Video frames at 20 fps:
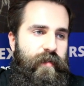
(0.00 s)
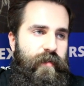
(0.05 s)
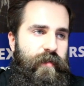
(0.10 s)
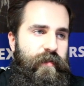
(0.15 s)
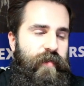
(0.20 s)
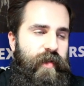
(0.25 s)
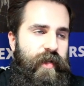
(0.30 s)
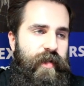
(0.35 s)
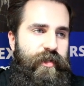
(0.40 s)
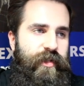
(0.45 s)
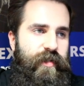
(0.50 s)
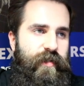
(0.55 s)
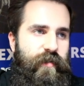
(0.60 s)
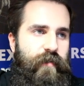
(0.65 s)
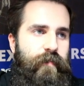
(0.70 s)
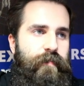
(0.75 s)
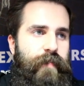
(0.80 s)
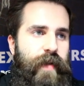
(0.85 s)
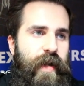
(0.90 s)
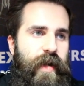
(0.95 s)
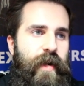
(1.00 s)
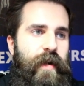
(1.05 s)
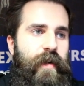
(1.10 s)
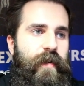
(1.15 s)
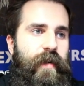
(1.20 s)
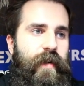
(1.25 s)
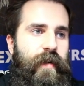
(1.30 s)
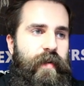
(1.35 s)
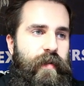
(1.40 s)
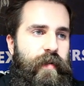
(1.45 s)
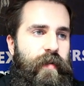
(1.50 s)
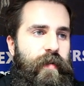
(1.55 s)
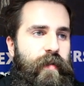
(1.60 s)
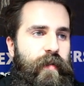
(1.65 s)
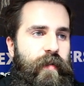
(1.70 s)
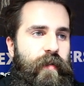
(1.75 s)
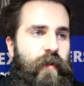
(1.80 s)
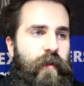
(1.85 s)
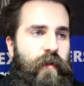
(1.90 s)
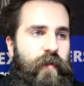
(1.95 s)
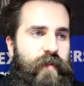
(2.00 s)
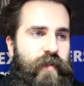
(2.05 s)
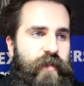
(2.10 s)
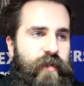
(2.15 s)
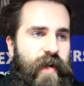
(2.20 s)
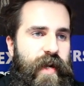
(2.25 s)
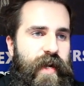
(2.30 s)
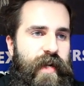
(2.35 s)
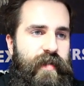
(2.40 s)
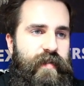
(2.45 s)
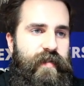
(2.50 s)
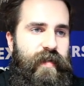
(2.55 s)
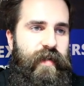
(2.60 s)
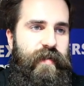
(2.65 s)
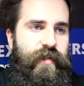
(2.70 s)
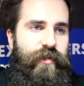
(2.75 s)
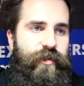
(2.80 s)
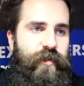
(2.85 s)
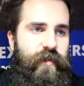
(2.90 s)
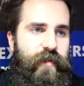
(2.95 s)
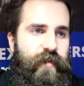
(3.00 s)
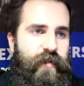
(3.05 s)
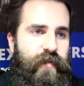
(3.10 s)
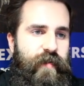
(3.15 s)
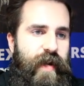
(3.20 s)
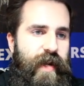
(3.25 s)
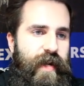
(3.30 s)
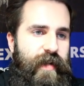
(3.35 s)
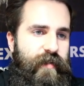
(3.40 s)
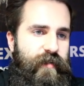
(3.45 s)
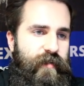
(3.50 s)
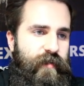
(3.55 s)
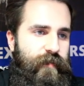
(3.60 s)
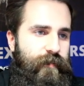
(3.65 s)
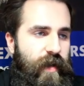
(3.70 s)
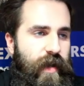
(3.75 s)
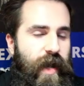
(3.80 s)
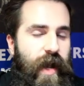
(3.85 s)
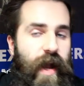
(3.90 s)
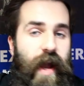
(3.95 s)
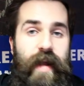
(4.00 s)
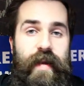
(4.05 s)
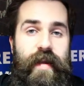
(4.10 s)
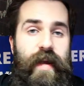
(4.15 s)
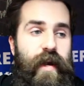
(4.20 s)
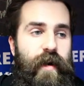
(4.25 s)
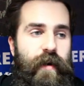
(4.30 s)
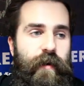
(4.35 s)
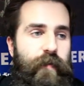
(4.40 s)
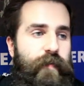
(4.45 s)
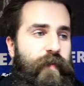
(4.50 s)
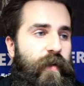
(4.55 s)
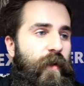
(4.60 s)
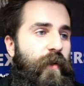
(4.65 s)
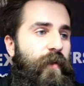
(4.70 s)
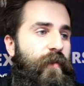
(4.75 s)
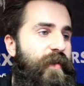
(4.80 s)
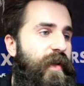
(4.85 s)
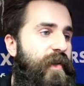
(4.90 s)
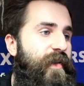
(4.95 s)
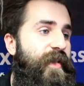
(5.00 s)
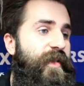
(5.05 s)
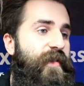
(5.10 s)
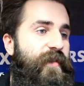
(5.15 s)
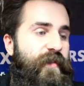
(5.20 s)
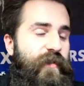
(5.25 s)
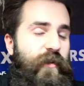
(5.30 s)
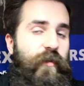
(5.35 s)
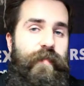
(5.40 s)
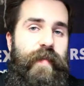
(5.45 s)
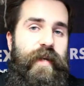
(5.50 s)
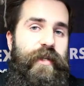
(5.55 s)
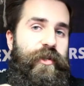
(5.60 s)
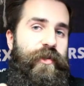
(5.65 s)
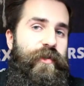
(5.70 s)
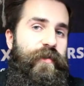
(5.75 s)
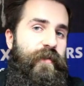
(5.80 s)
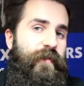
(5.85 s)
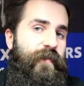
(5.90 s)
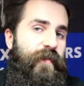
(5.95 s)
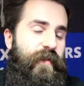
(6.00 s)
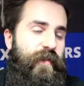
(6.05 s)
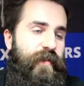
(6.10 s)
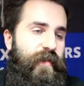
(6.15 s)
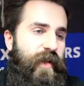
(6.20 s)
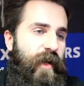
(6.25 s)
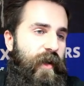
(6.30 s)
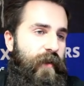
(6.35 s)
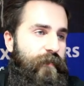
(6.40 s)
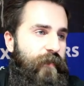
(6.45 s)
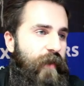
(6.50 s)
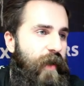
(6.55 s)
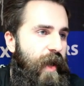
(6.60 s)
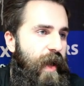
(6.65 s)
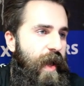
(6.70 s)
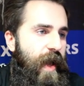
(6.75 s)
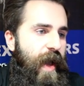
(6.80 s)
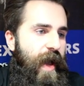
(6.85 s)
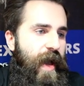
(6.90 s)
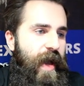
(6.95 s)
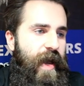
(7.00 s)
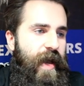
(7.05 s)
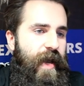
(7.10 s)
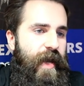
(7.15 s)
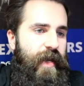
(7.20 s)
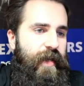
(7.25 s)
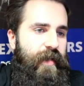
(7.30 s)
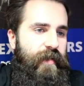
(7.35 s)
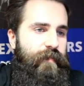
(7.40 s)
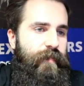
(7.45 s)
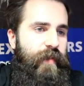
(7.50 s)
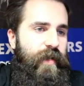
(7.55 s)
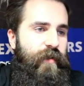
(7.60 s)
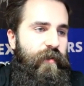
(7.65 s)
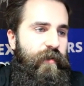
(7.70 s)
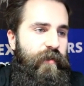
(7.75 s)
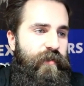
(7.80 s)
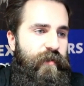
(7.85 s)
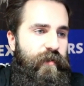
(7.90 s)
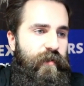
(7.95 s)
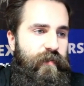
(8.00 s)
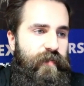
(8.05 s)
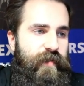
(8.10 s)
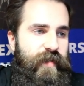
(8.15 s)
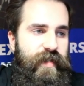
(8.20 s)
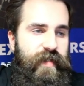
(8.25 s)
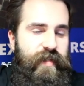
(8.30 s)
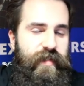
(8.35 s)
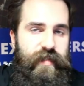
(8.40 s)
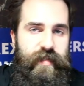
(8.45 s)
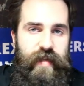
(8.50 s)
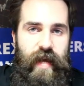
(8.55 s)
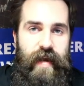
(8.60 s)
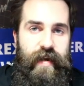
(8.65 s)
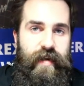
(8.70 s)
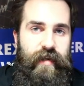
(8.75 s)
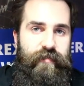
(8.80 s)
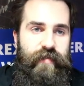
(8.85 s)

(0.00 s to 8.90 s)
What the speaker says: you can just compare long trades and short trades. And yeah, overall there is so much useful stuff, and because of this account